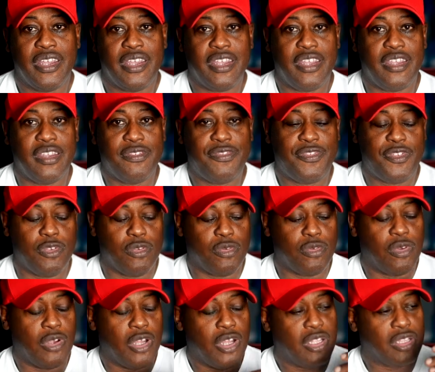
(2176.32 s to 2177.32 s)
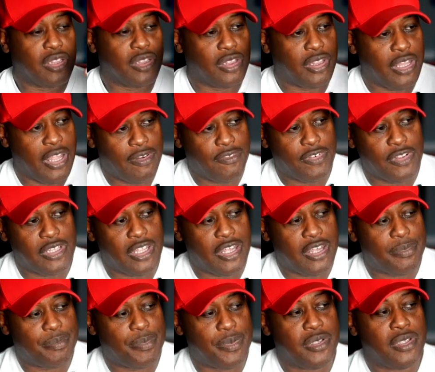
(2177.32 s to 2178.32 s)
if you level
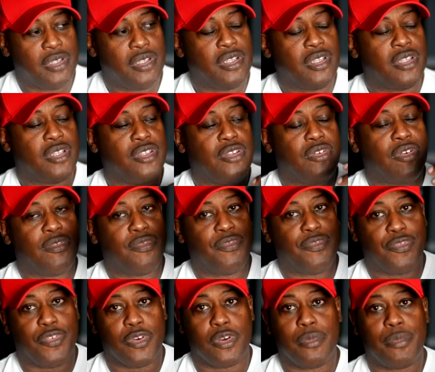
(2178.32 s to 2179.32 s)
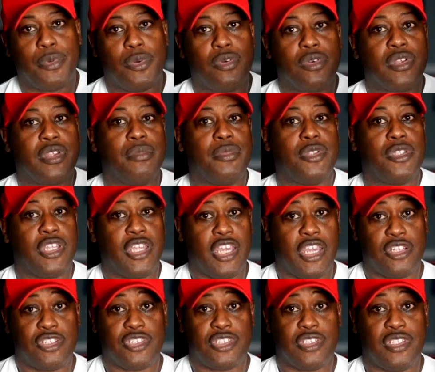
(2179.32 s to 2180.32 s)
up your verbal
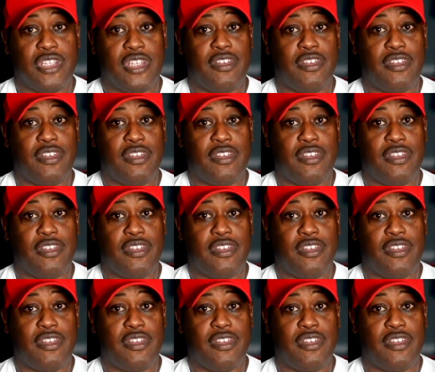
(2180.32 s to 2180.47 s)
communication.